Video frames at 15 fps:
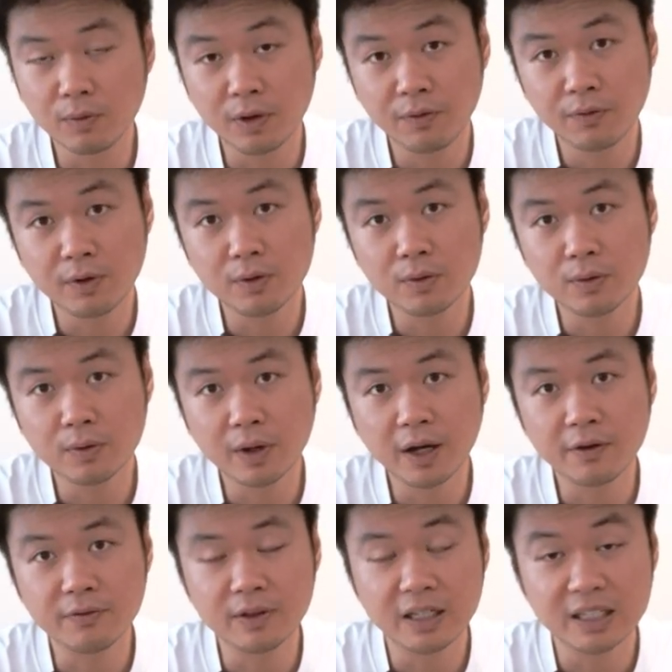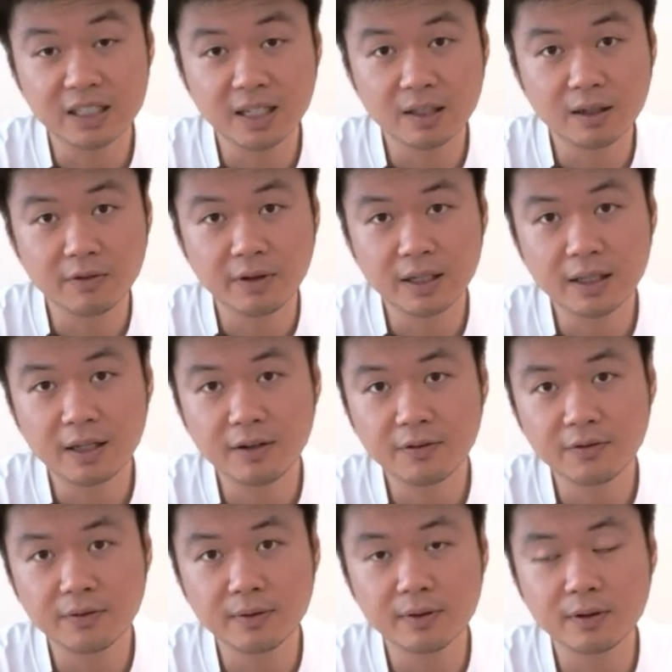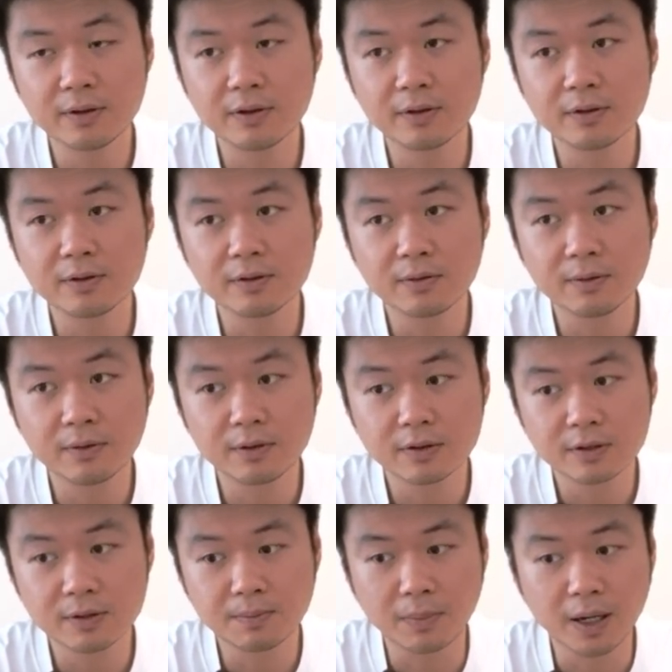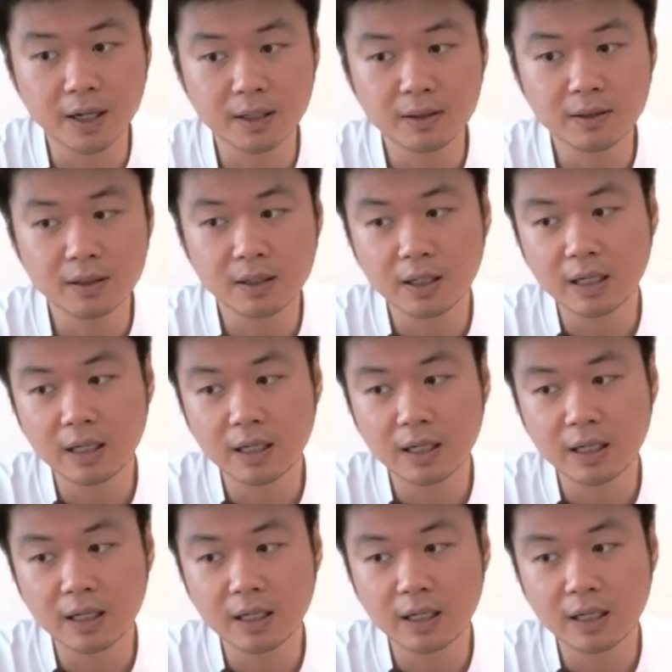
if you have degenerative spine,